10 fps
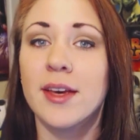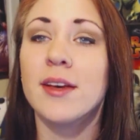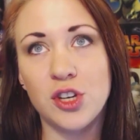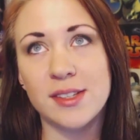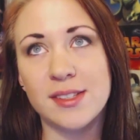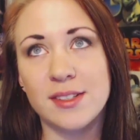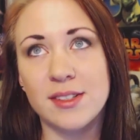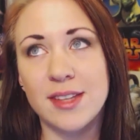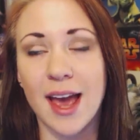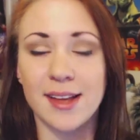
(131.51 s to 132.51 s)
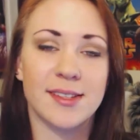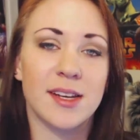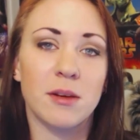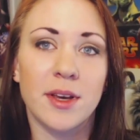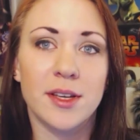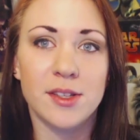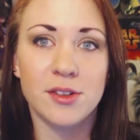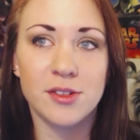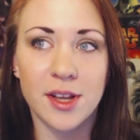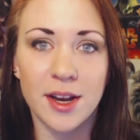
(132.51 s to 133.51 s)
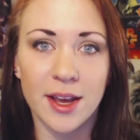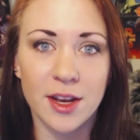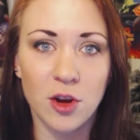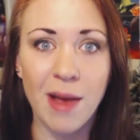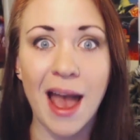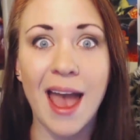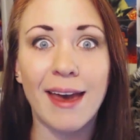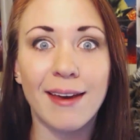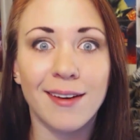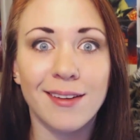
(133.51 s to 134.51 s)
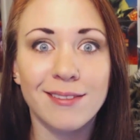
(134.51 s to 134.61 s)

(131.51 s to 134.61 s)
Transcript: Just guessing because they're sitting in your bank.